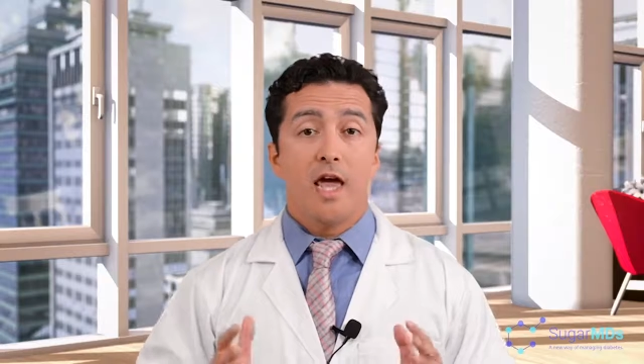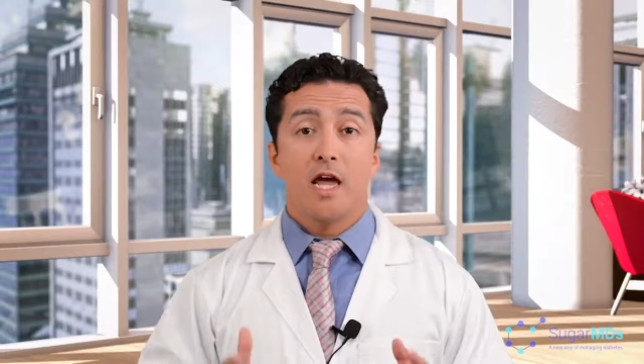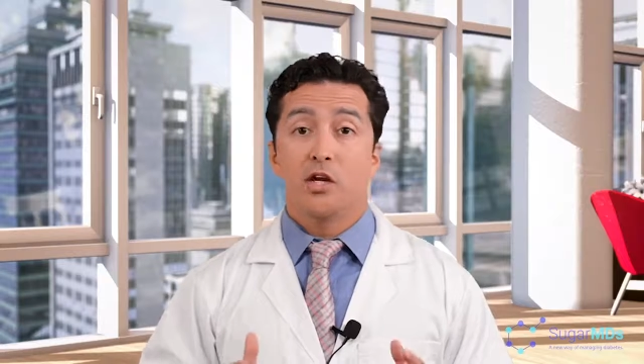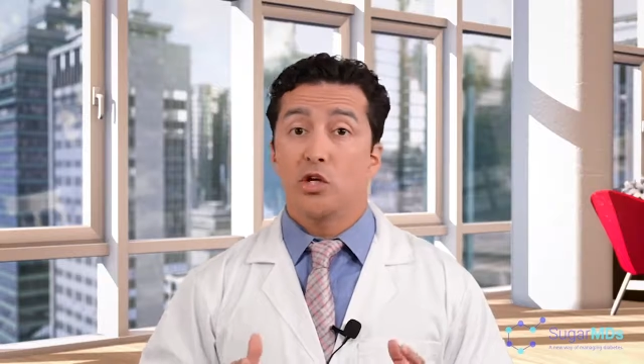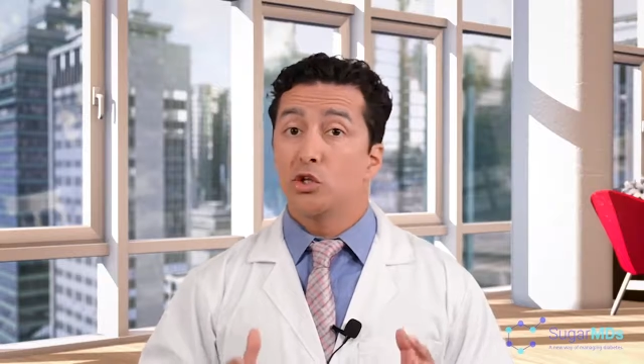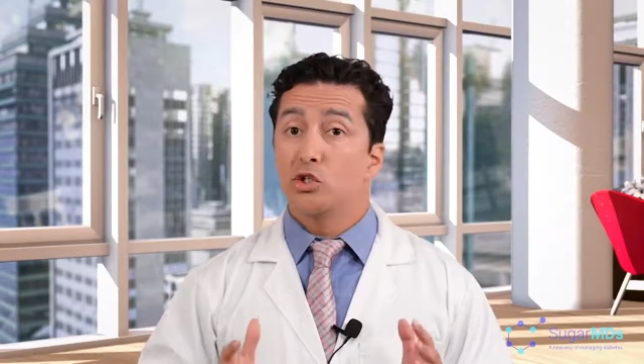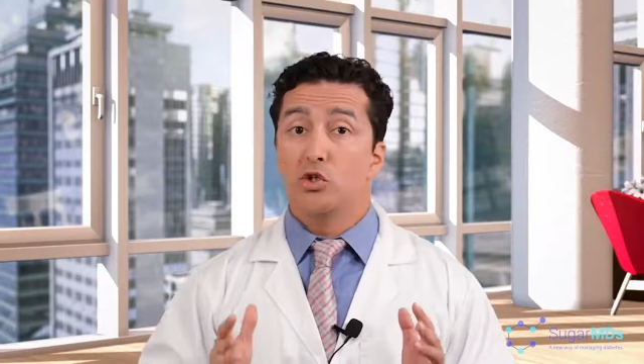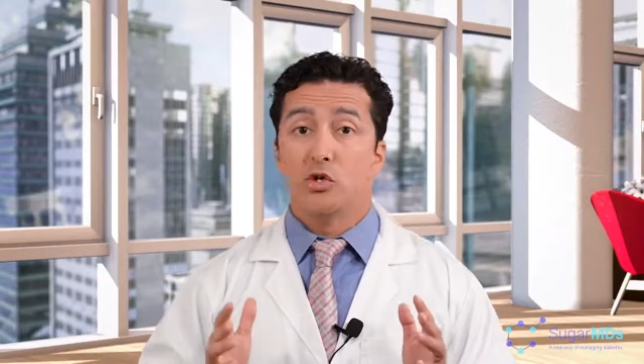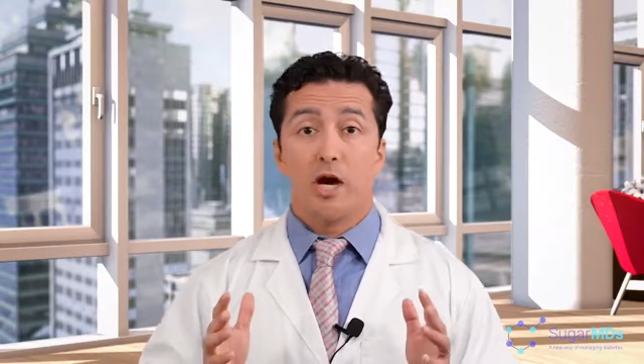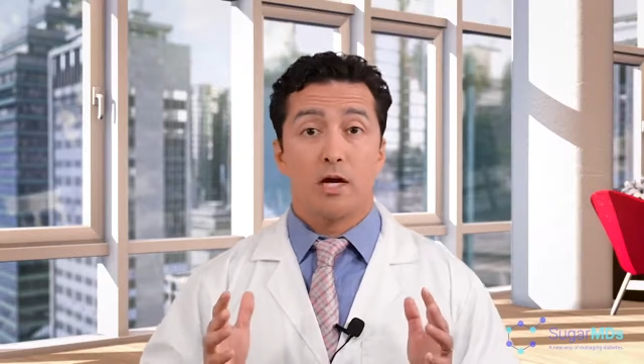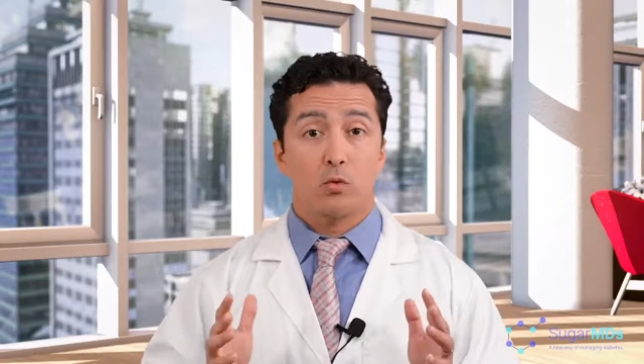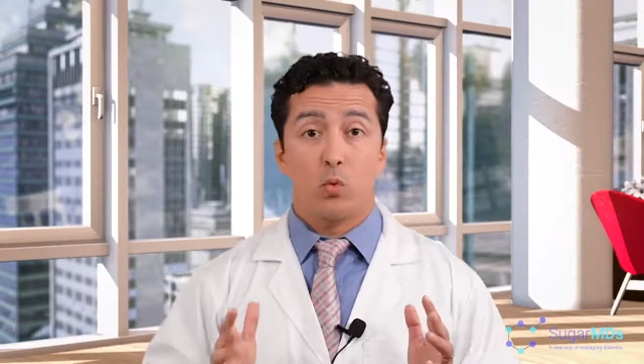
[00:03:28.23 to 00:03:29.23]
And you do
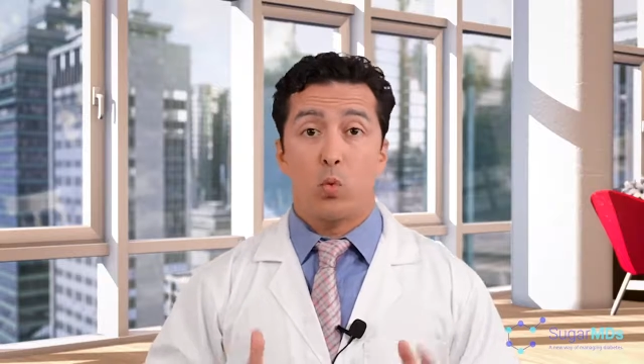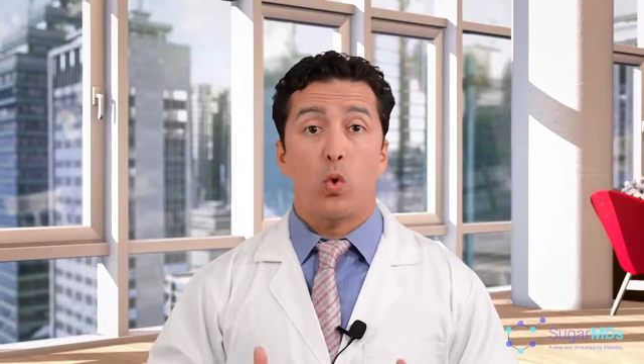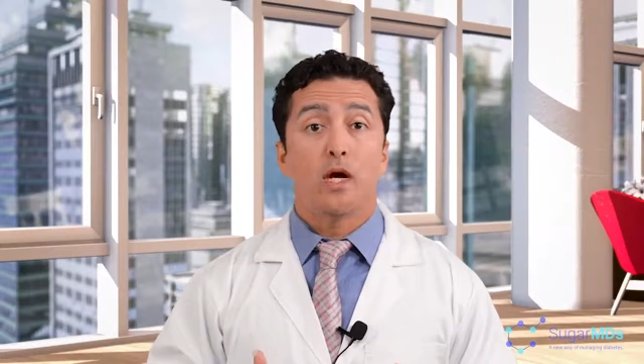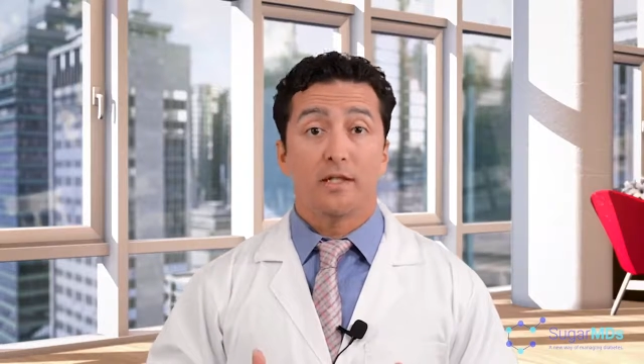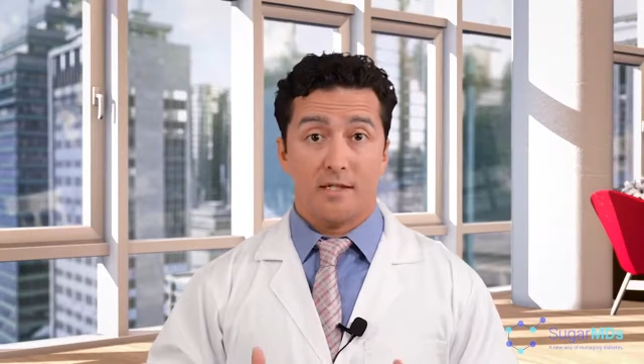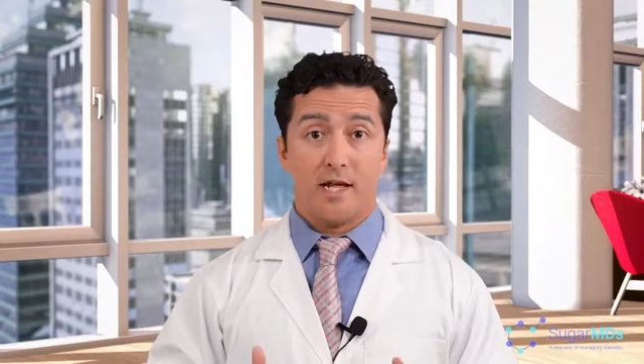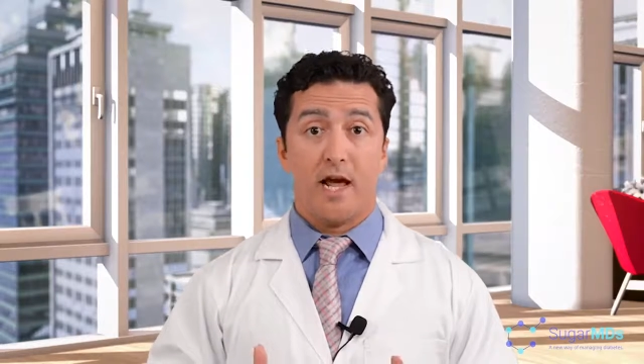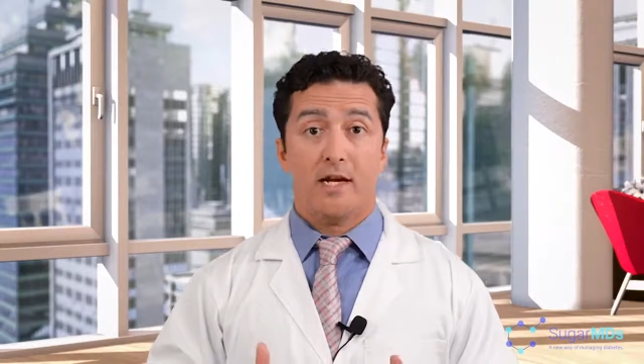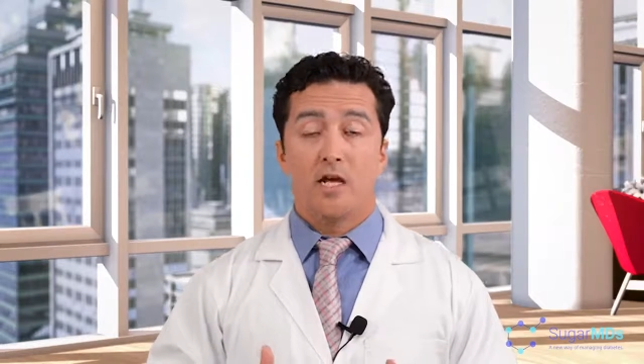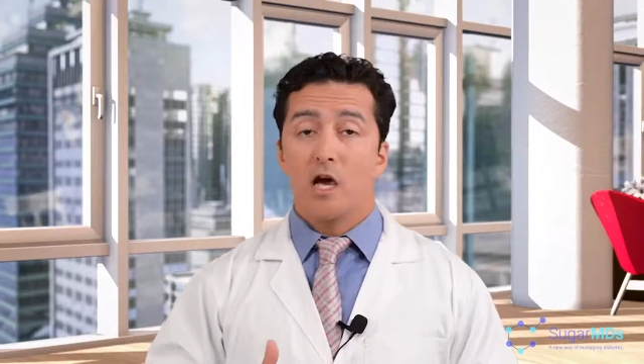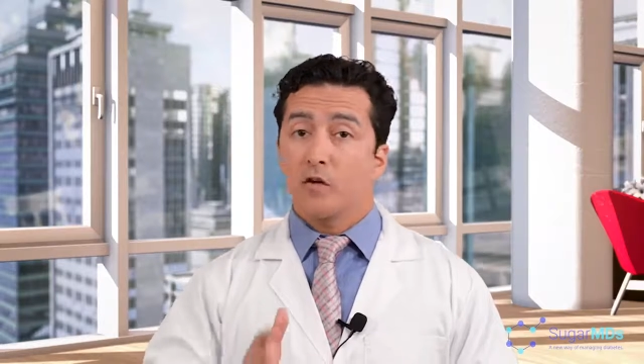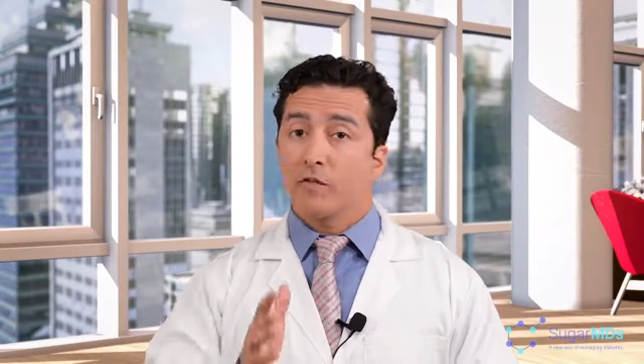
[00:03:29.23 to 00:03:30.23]
not want
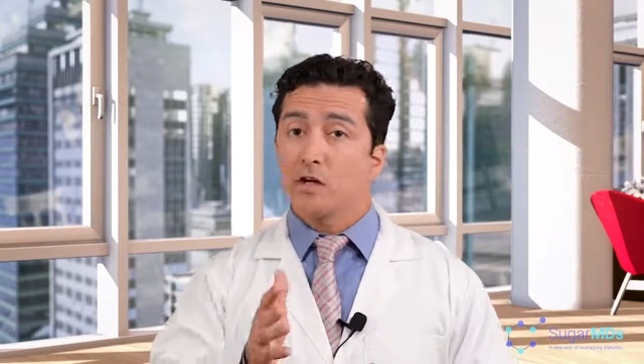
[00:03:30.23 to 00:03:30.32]
that.